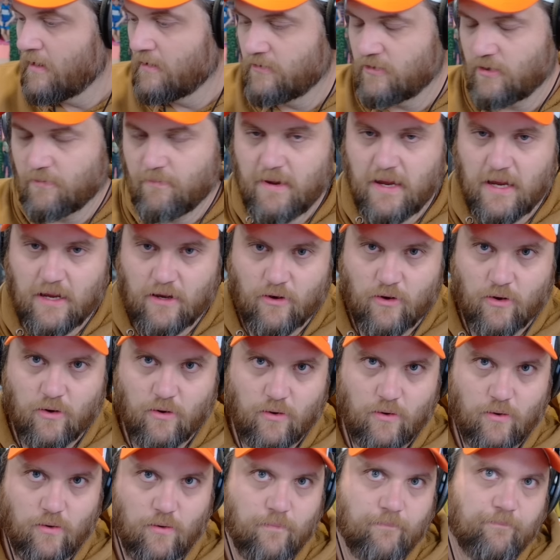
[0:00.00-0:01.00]
to me,
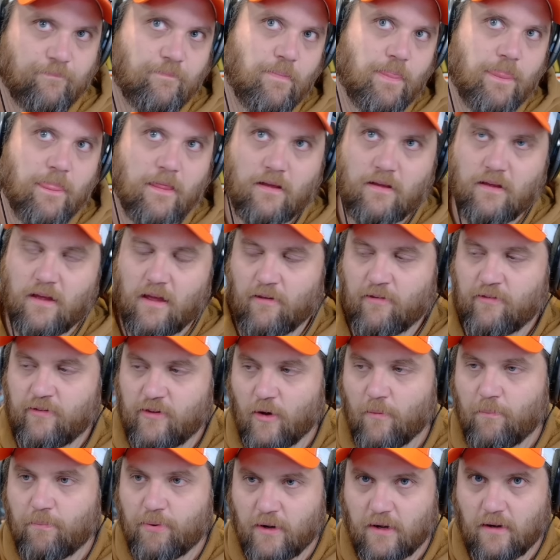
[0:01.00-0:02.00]
who is
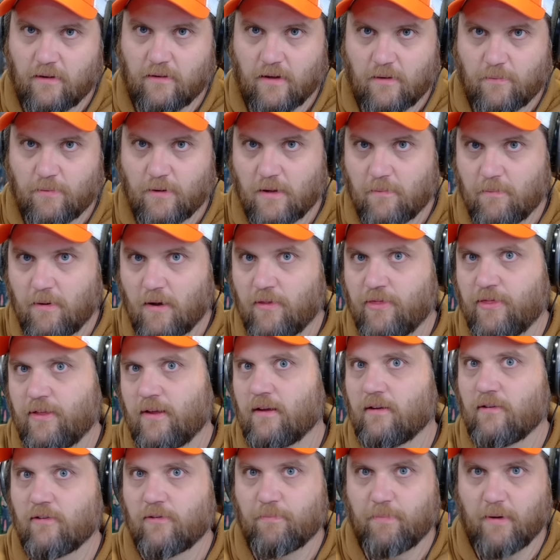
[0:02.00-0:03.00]
still pretty liberal about
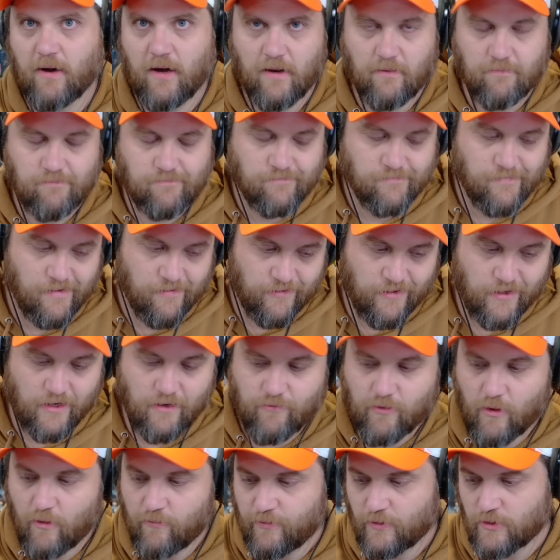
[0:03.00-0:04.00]
things, but is going to
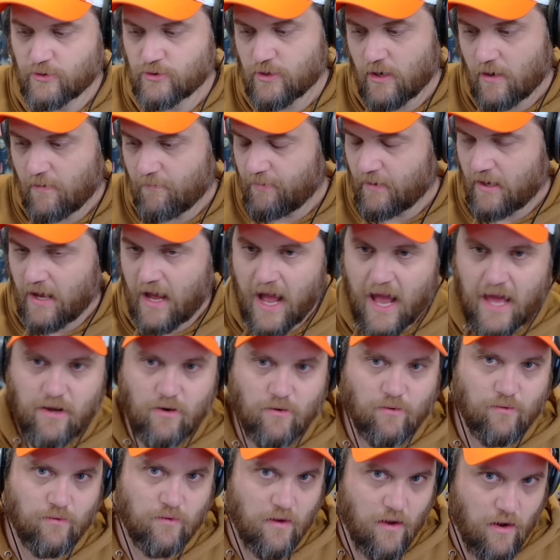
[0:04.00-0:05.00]
vote for Trump. I
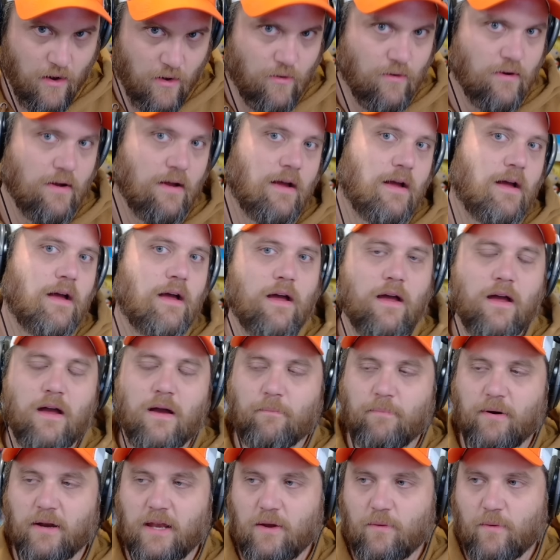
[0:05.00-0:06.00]
don't know.
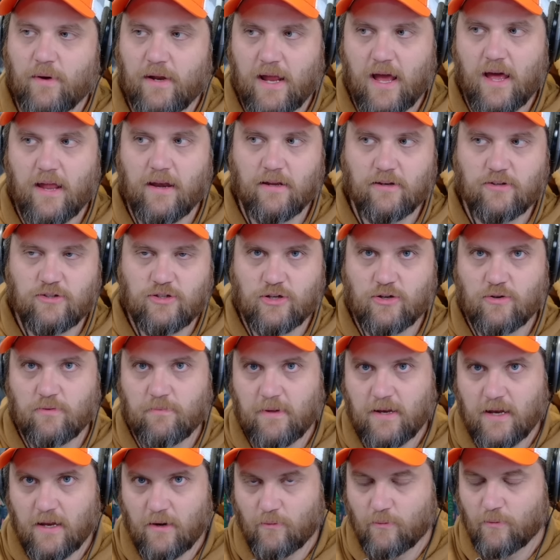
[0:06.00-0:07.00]
But he went on a two
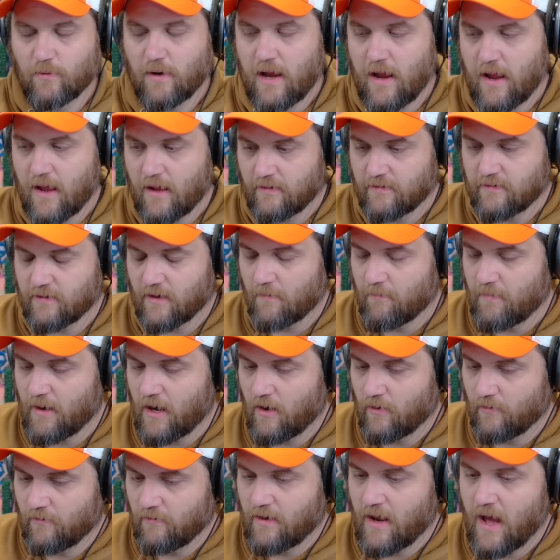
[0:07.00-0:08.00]
minute rant
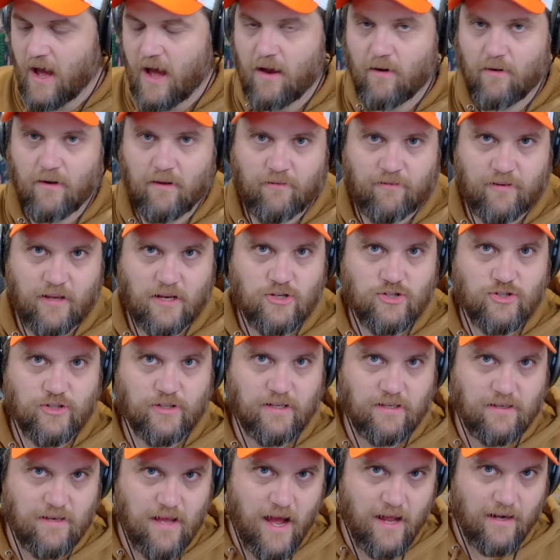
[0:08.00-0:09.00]
about not
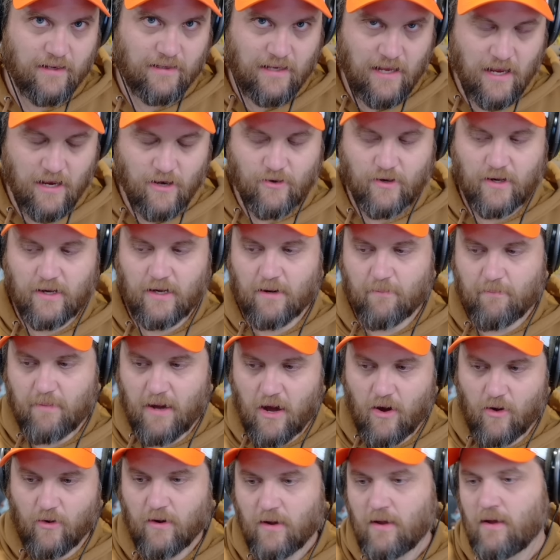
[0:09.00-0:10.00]
essentially not caring
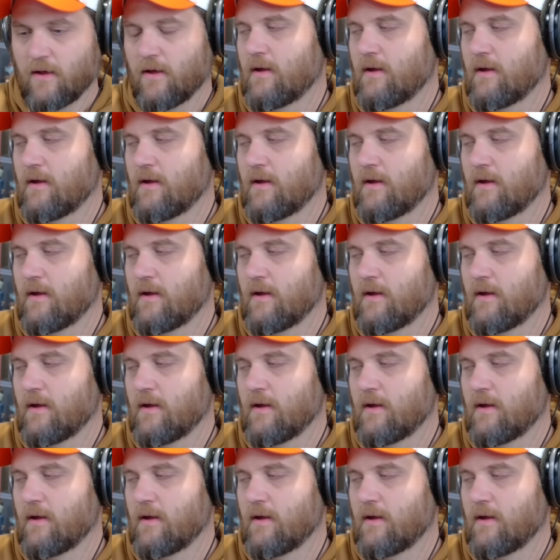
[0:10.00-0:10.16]
about,